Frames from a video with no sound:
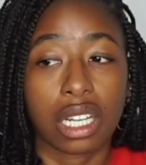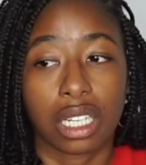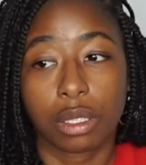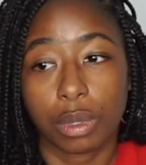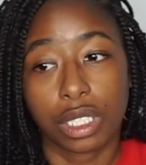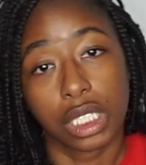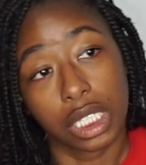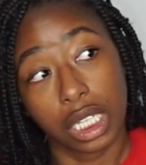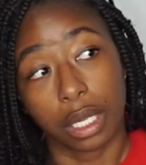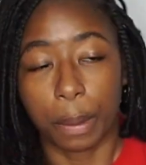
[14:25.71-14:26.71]
that's what she
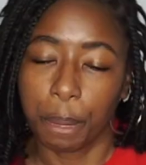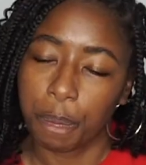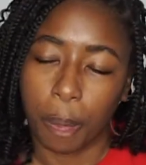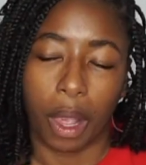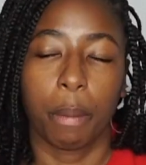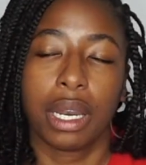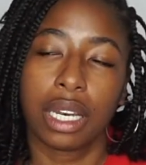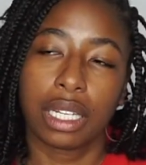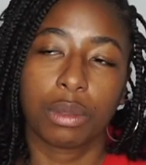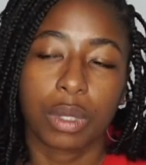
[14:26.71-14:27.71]
get. But it
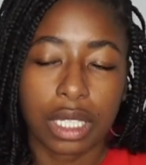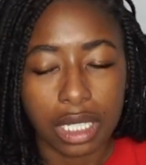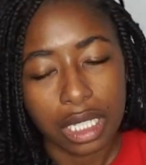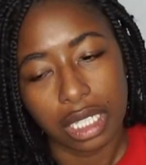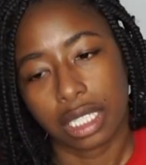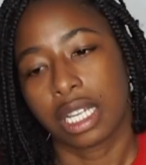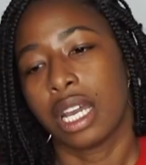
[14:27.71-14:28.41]
is what it is.